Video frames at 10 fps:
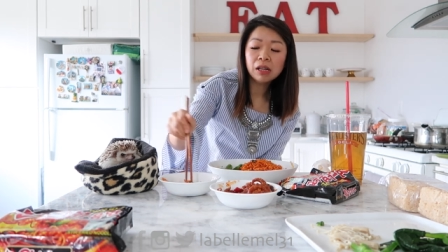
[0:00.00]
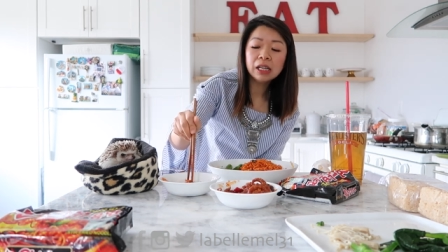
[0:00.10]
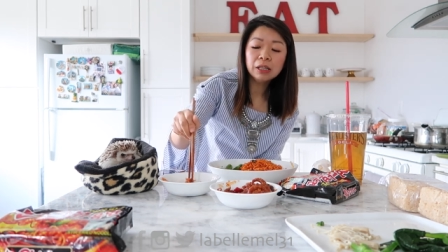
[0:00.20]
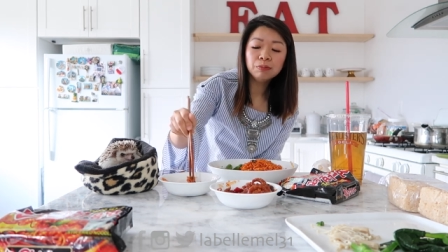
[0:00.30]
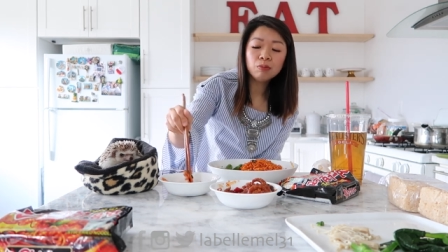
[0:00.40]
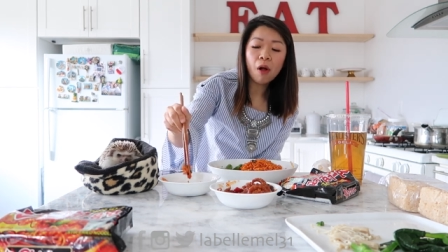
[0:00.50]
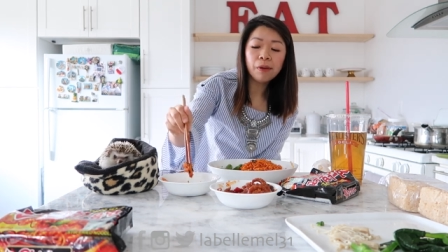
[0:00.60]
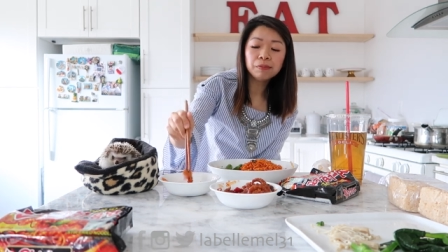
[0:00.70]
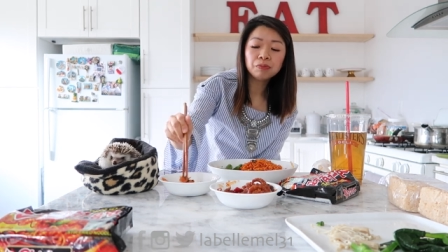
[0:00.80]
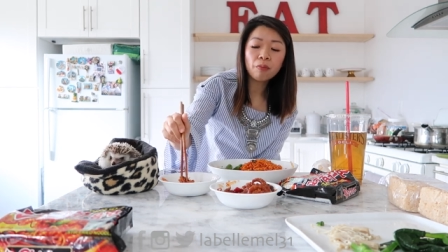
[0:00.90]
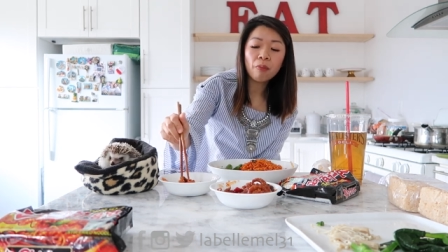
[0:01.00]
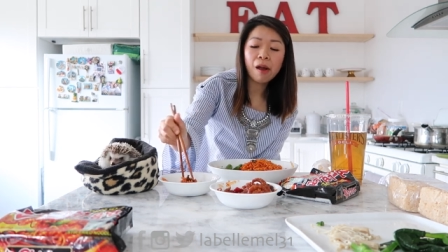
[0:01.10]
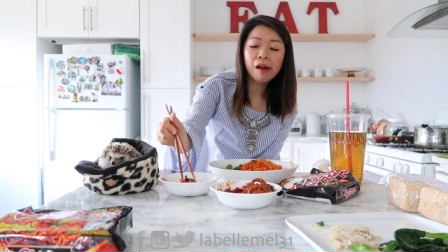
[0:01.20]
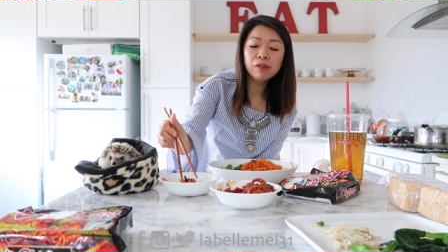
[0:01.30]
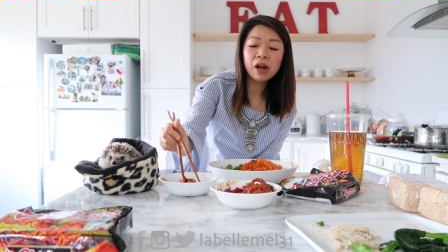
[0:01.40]
And
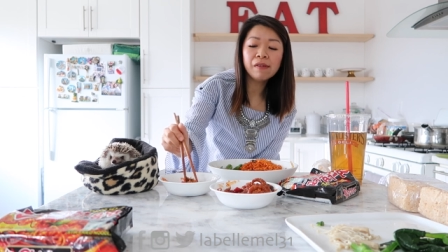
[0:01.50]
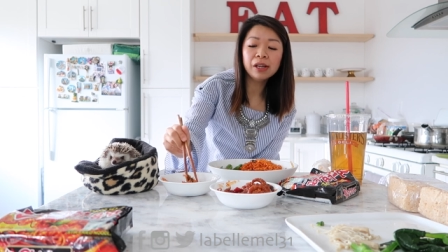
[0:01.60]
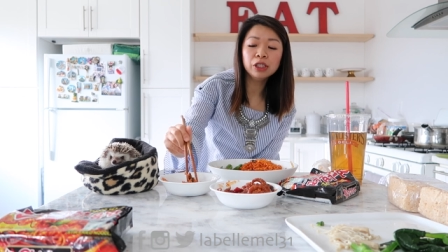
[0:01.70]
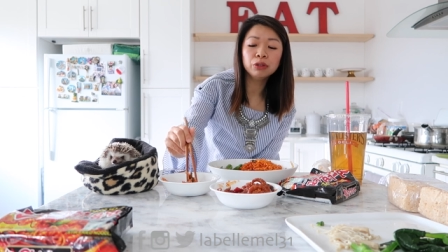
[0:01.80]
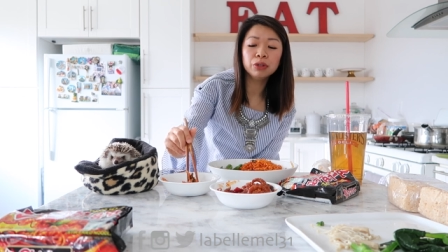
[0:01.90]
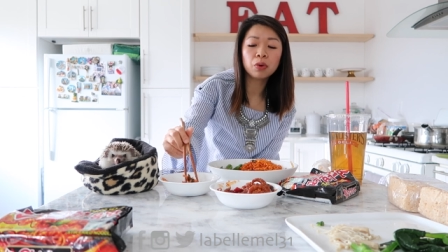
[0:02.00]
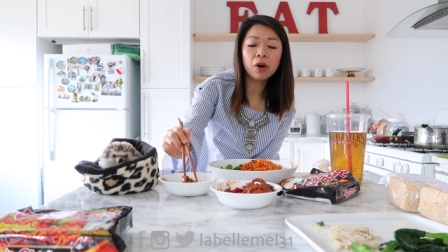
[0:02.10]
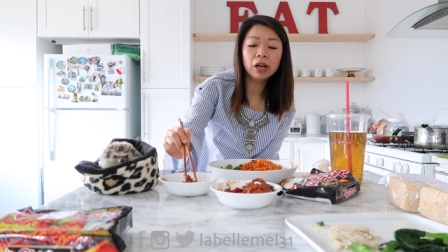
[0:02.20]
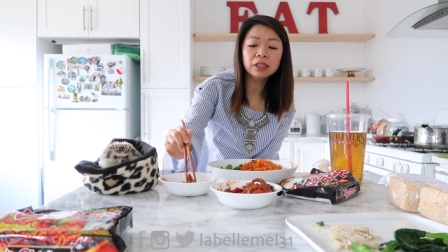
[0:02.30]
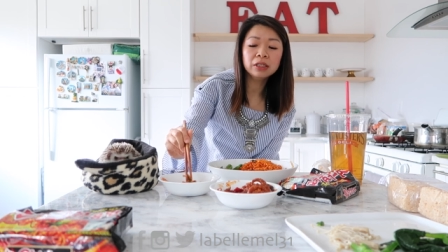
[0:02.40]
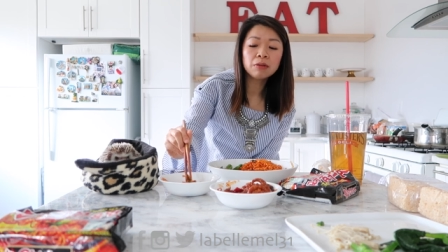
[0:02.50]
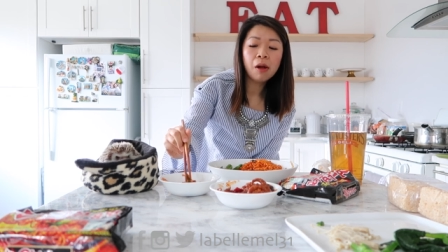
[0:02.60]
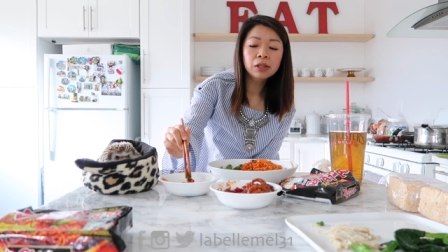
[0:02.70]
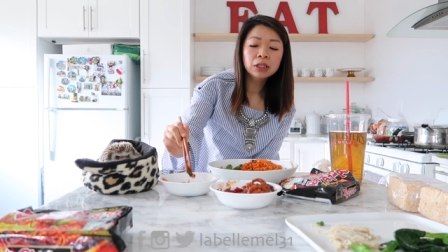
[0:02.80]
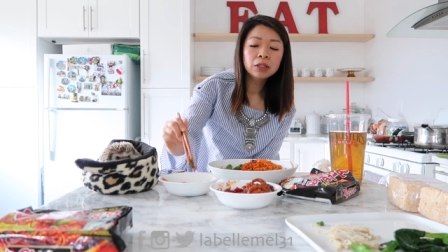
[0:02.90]
if you have any to request,
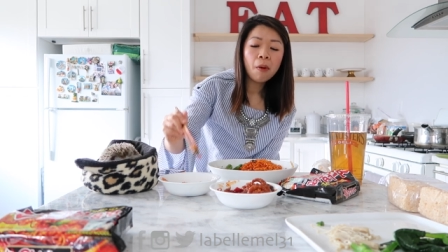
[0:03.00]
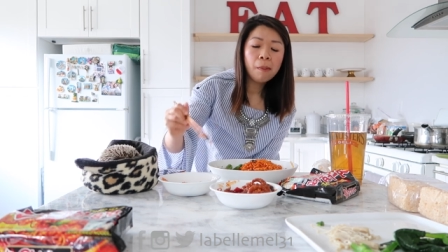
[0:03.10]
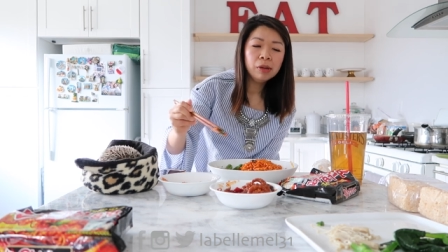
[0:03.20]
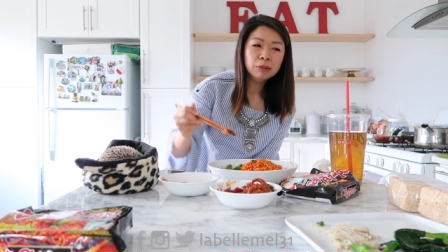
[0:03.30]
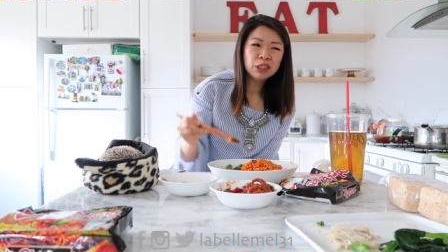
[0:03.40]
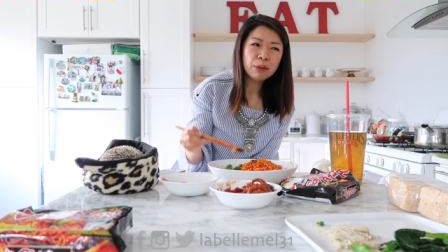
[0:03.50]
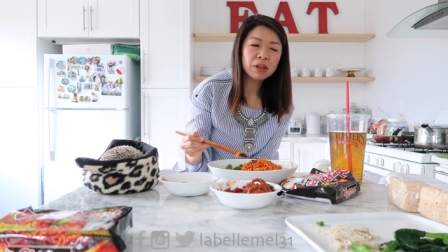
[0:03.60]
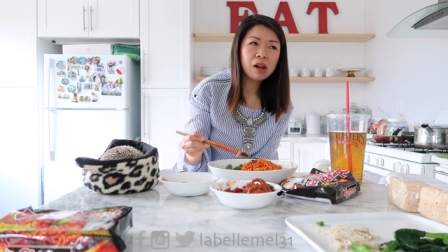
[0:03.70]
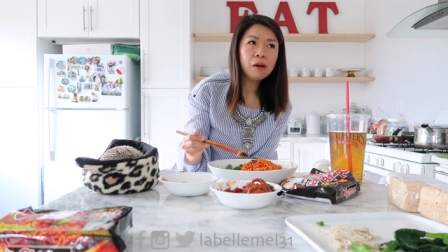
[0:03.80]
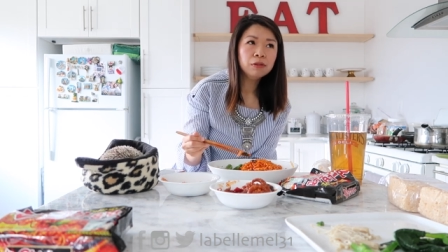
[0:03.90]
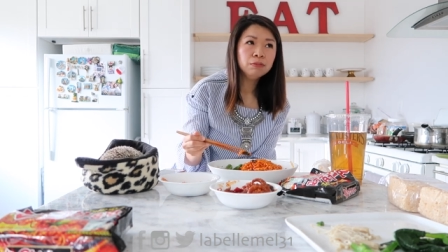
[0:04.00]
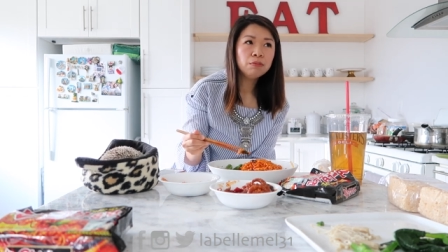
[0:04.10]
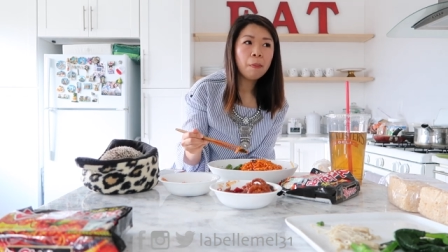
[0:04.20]
maybe something